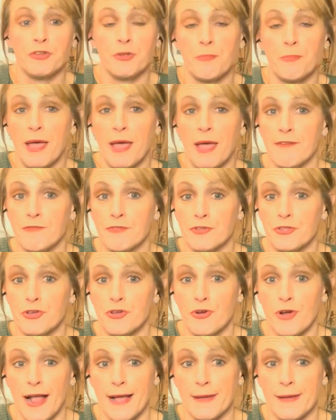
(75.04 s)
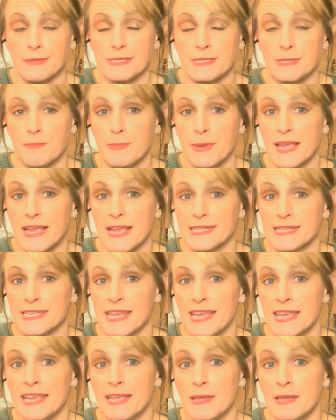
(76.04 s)
pay for the crimes because
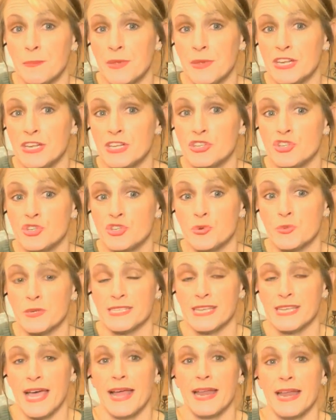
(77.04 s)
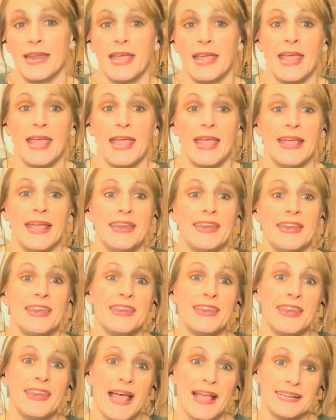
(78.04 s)
he committed suicide
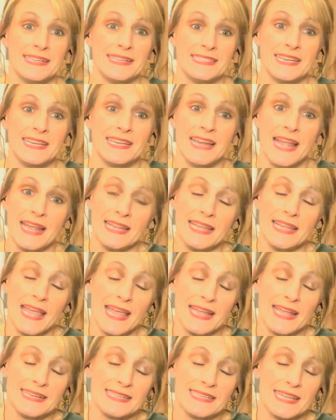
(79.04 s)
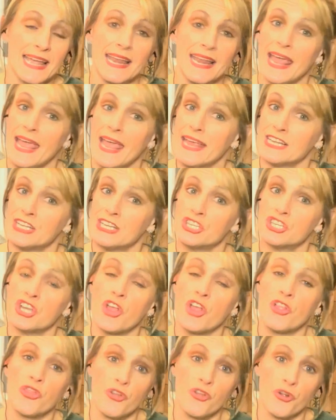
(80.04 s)
in nineteen eighty-eight at age
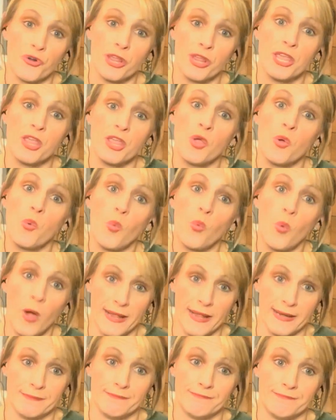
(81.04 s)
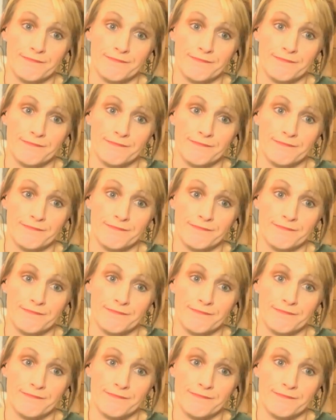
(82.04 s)
thirty-one.